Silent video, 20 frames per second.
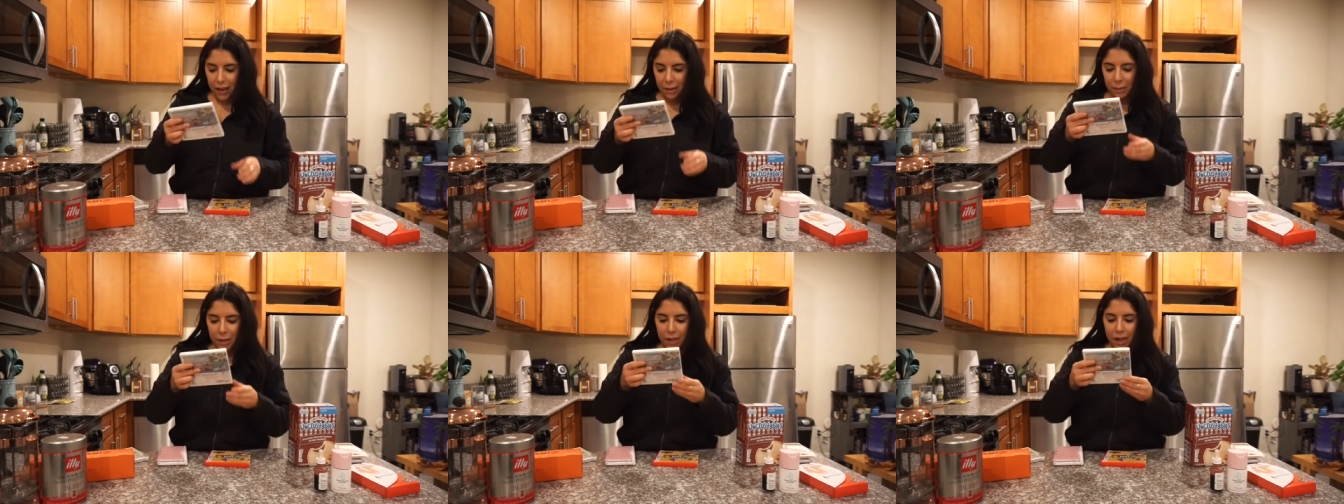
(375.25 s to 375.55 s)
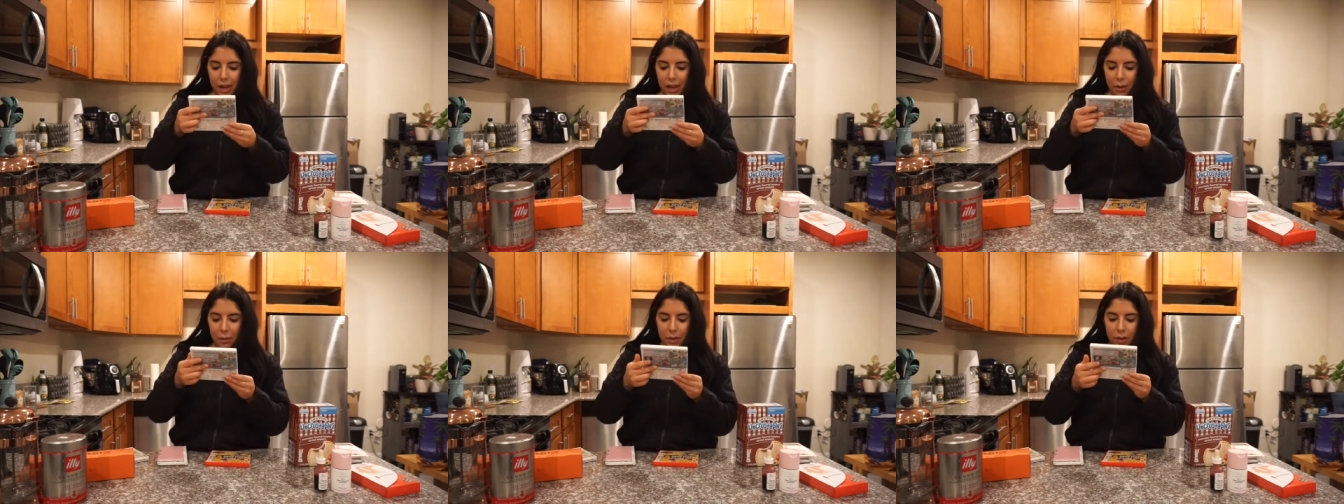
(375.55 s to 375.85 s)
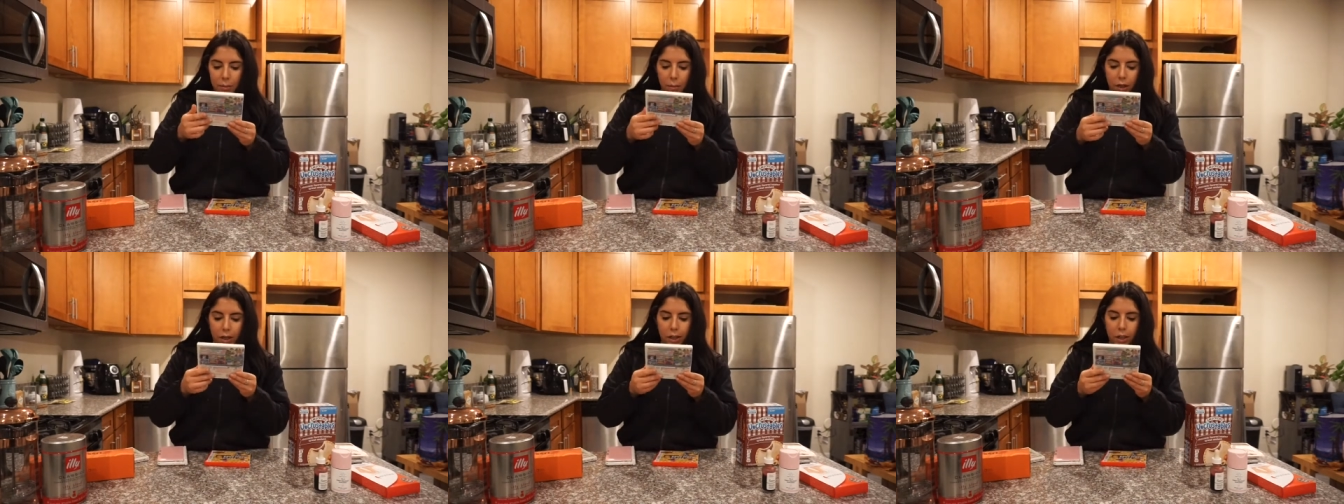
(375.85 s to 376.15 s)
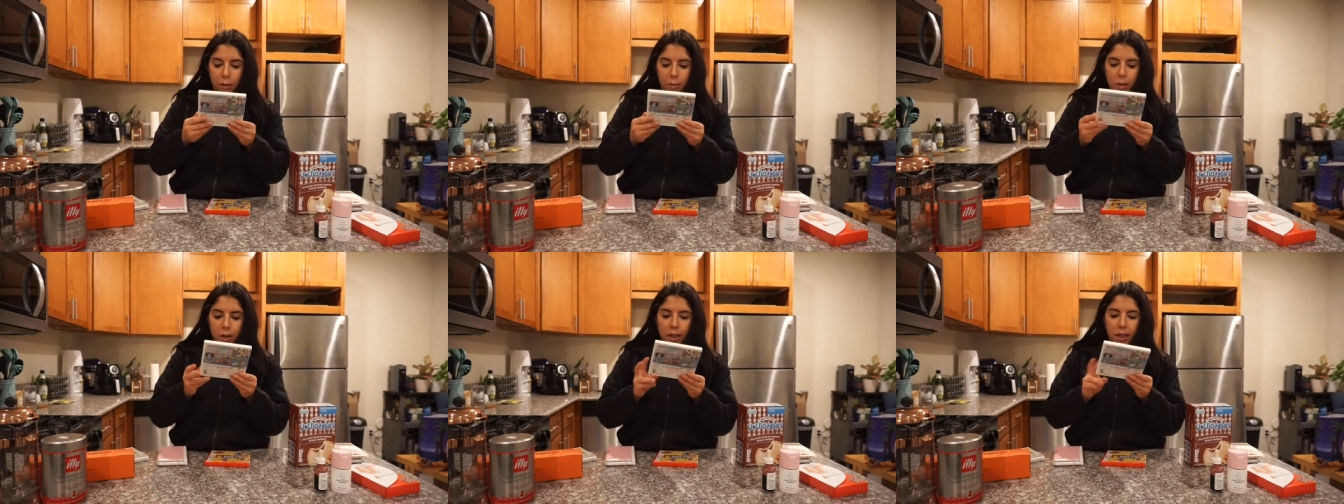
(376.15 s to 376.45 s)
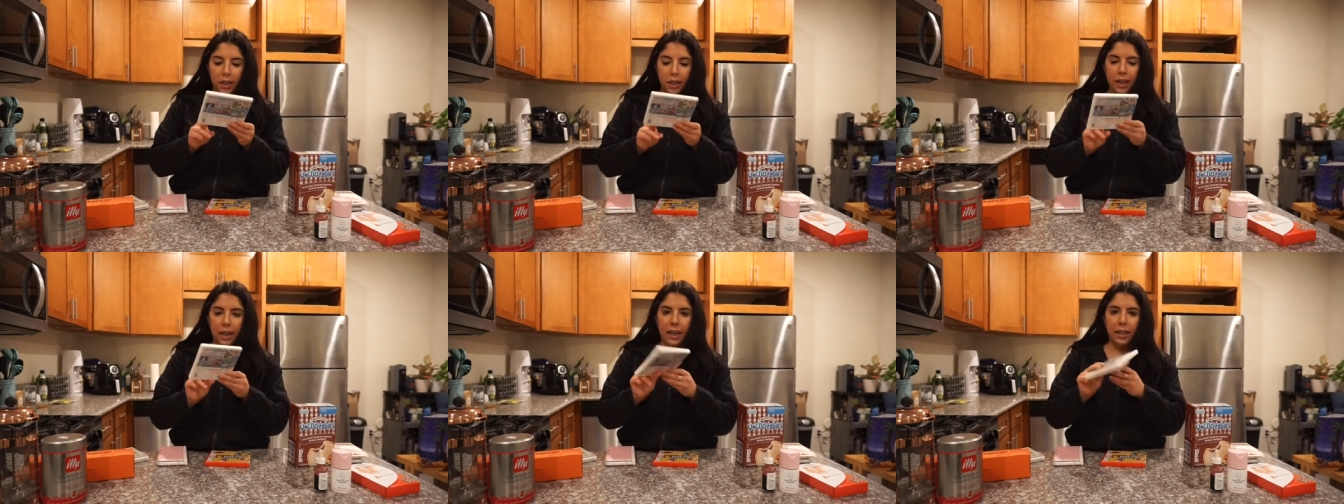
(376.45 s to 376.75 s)
game I had was Mario
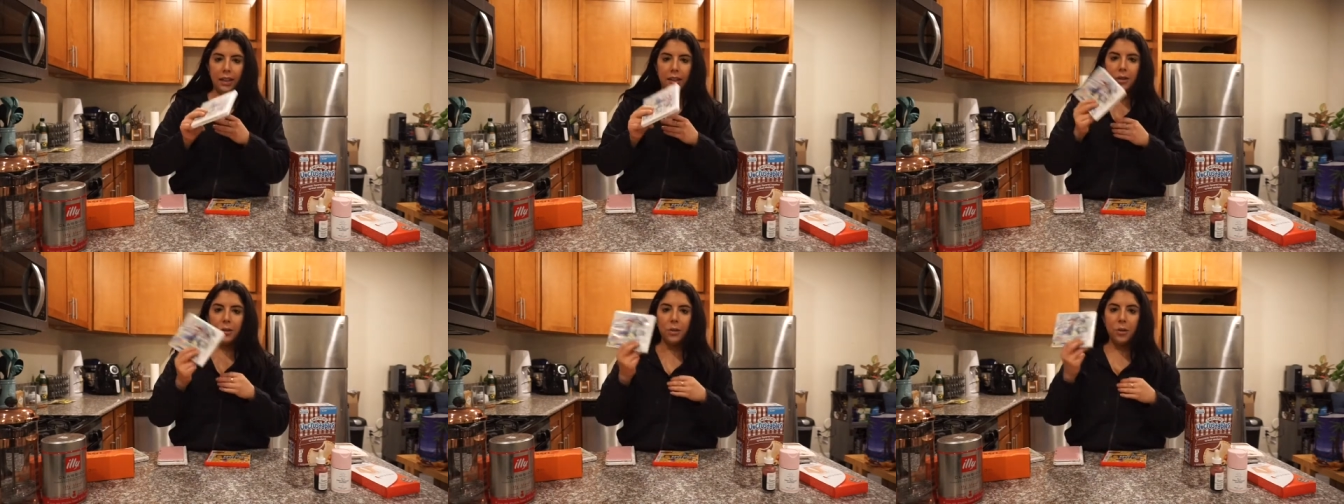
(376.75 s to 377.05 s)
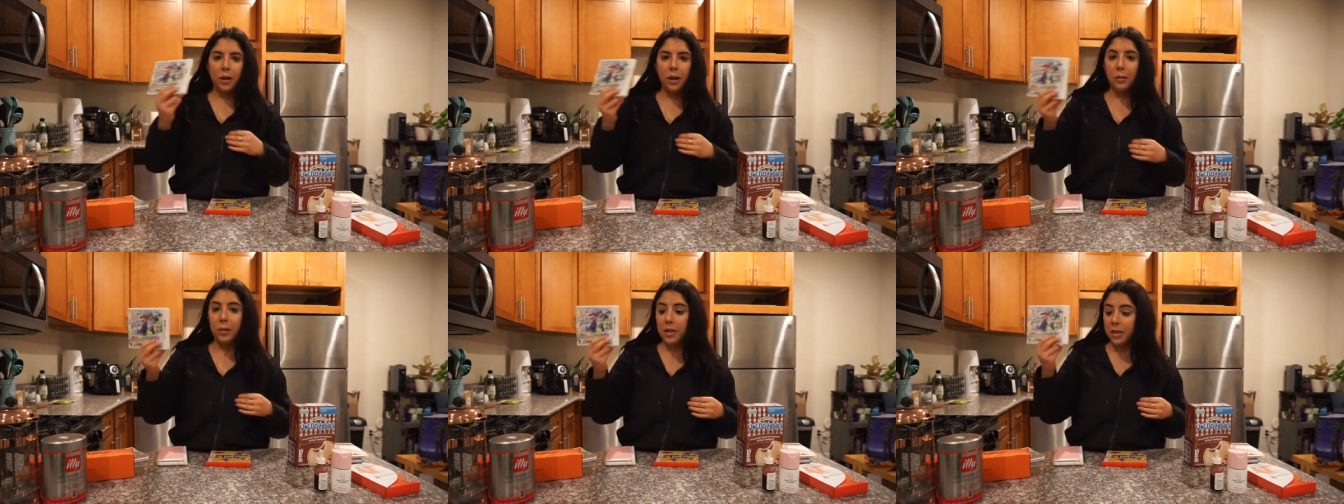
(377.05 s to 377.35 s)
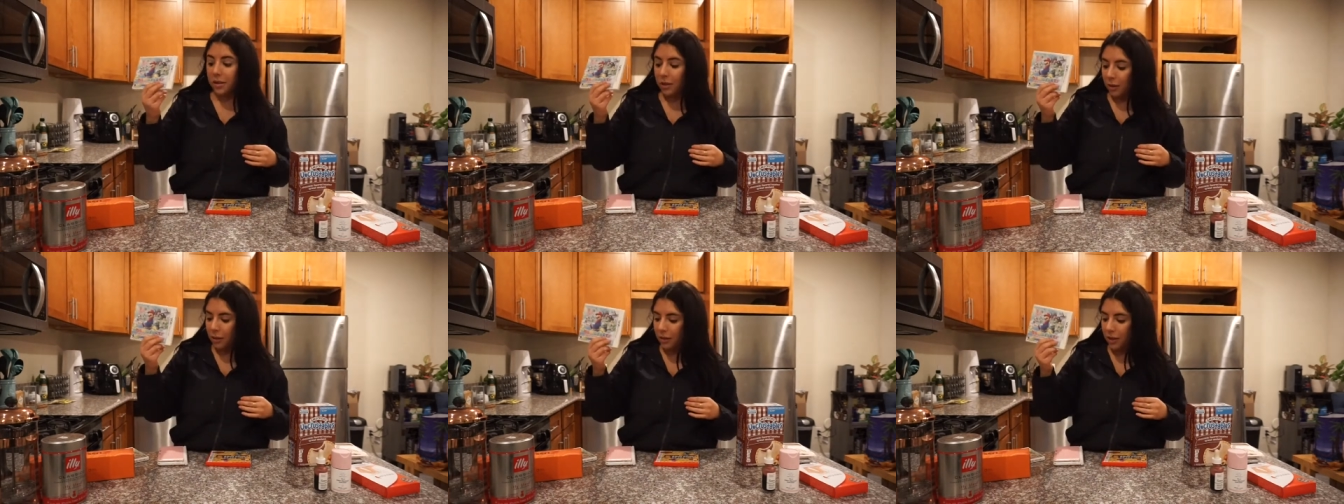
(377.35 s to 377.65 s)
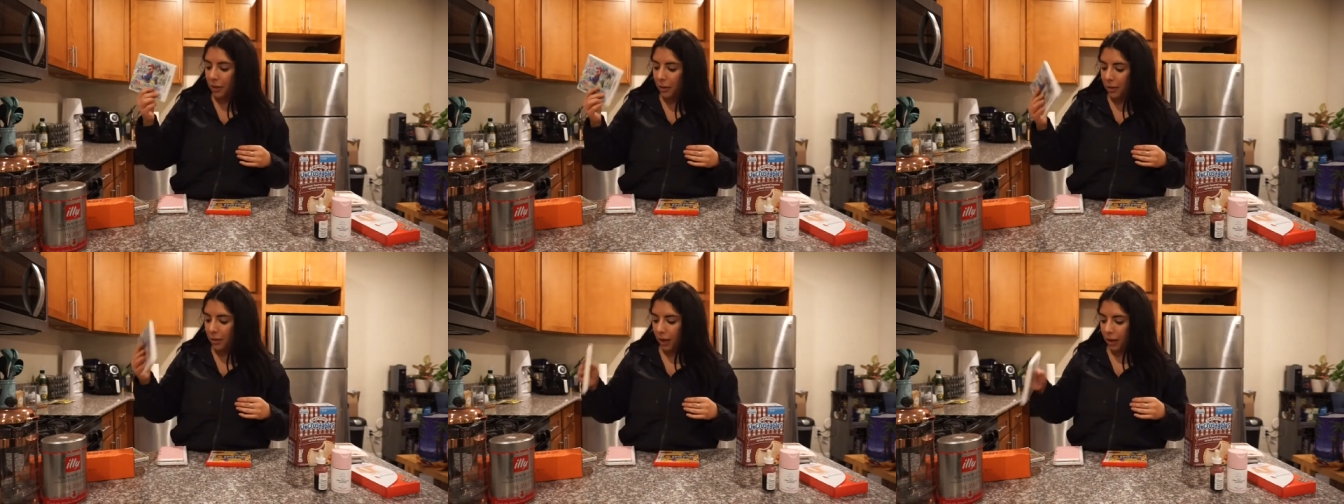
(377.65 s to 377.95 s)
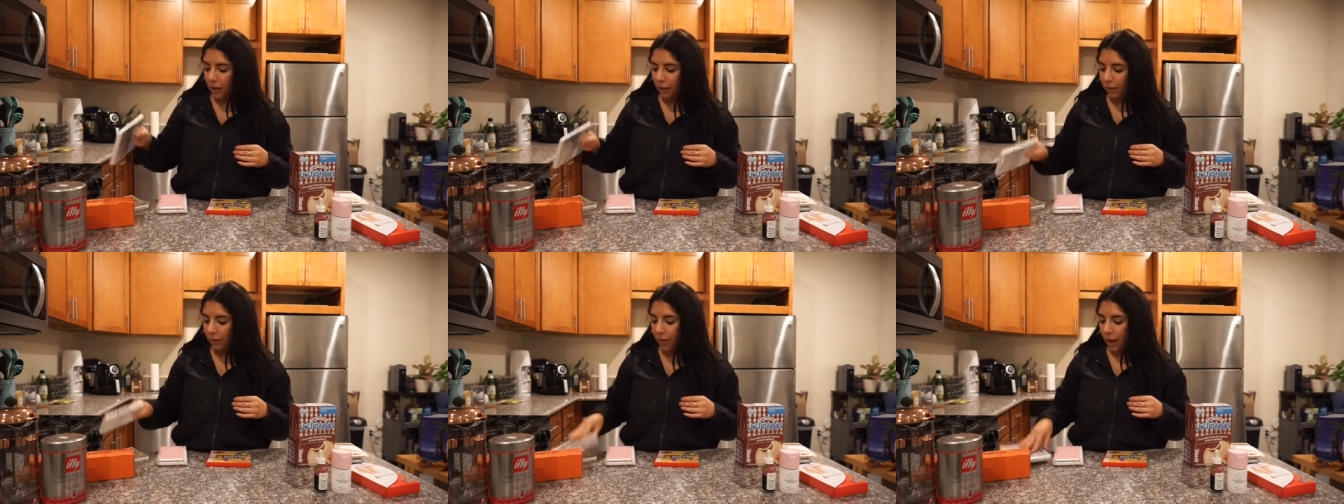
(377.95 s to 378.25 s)
Party Island Tour, which is also a
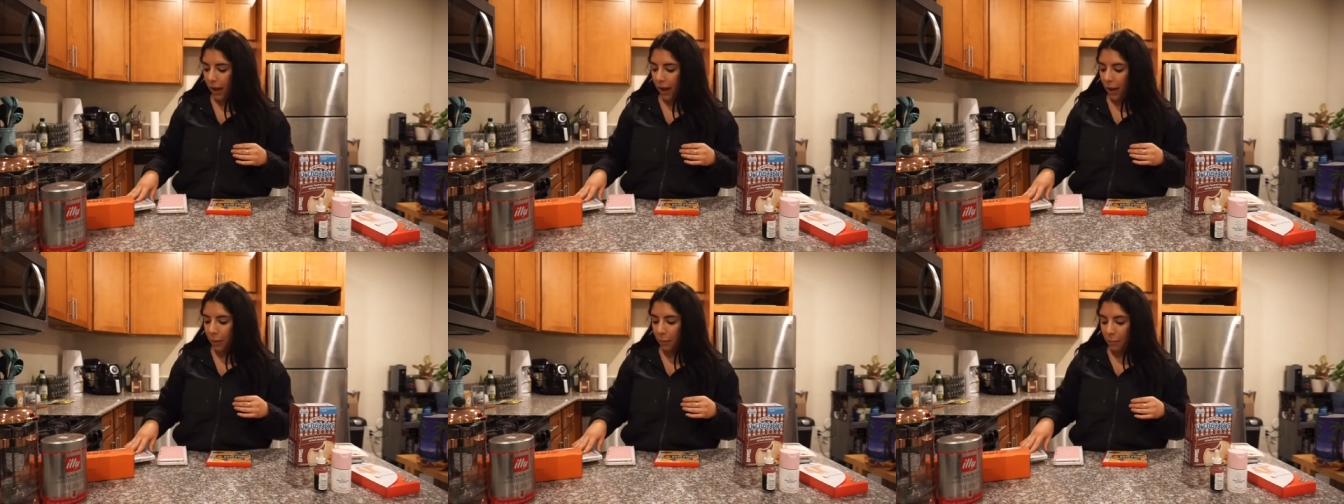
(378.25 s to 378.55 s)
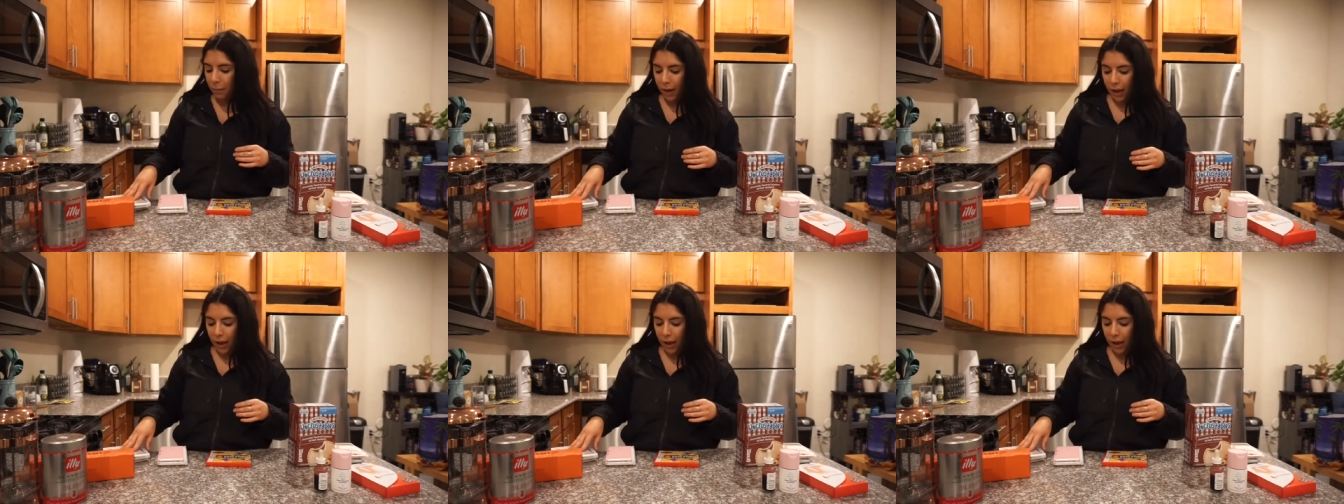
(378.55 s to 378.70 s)
lot of fun.